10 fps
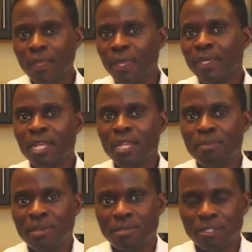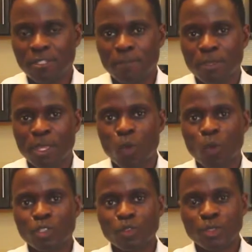in any business,
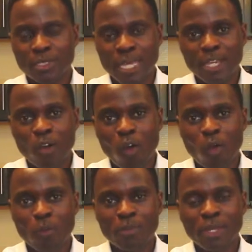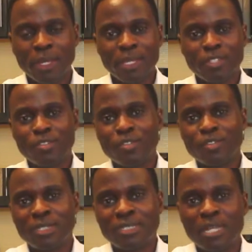what you take home is
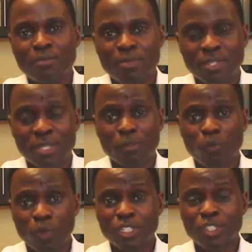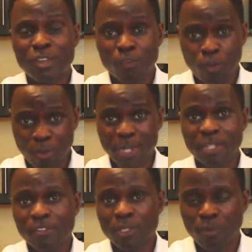usually 10% of what you have
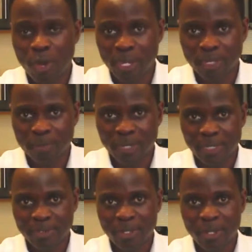created for the marketplace.